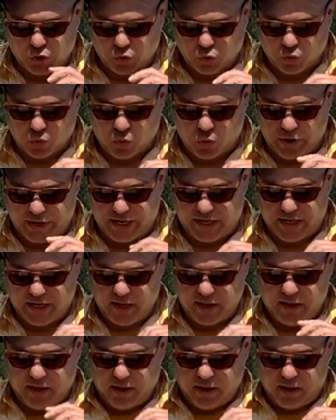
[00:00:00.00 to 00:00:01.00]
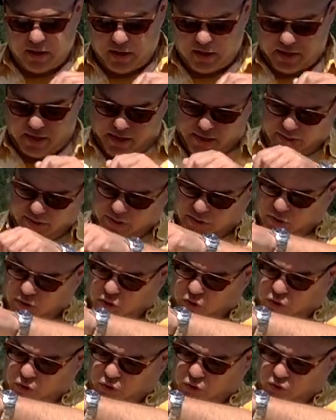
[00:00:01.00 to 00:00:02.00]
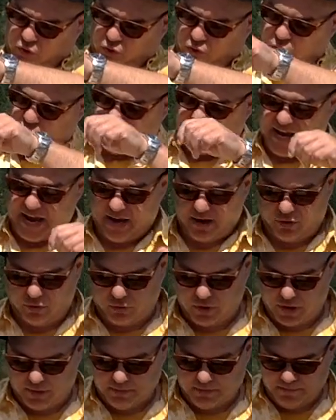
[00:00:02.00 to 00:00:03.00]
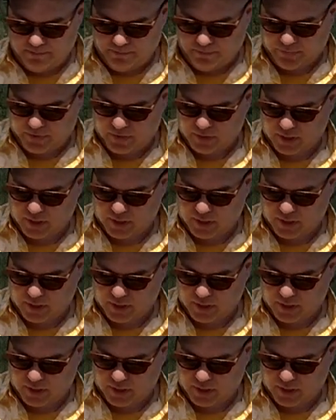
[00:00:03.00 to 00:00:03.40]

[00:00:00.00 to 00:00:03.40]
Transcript: Croix, Cruzan rum.